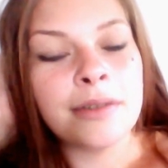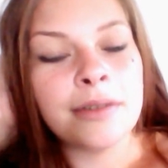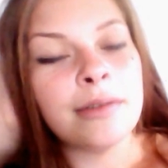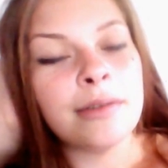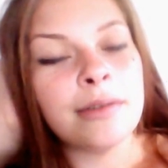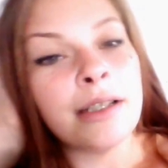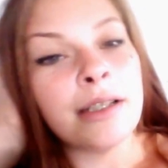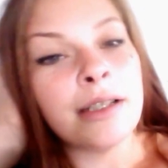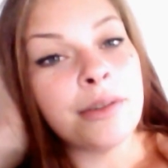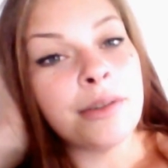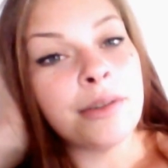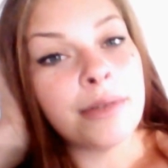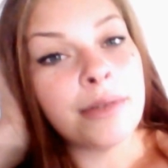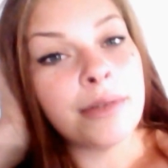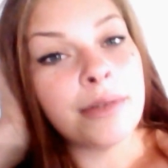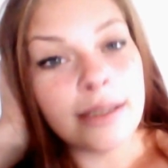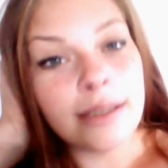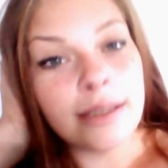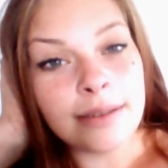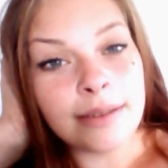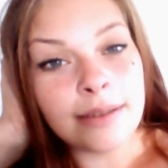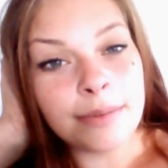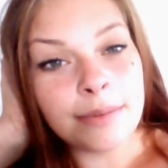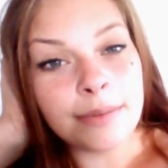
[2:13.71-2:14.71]
My tooth
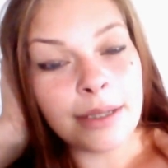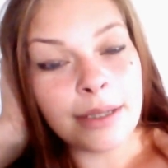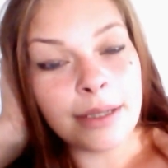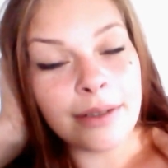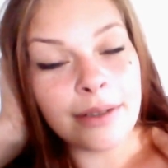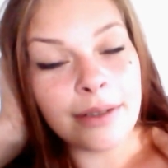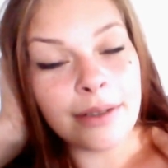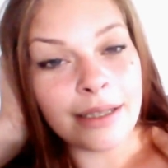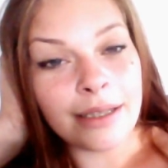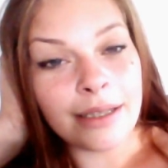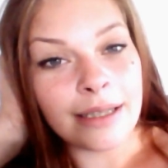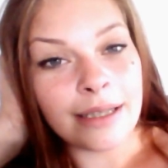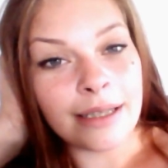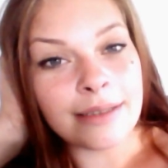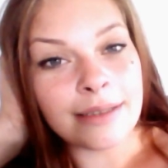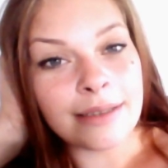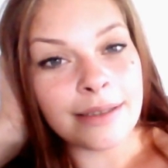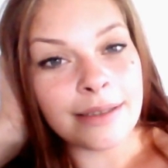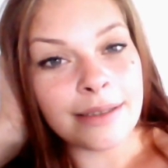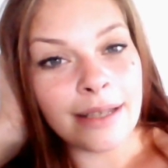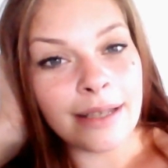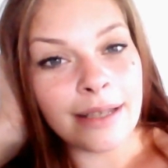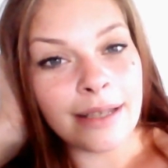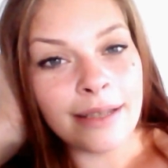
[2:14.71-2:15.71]
is better than
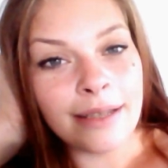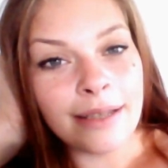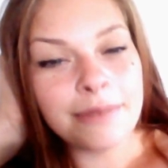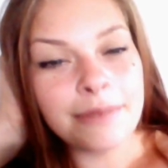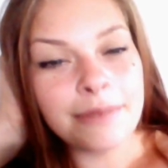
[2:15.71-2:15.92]
yesterday.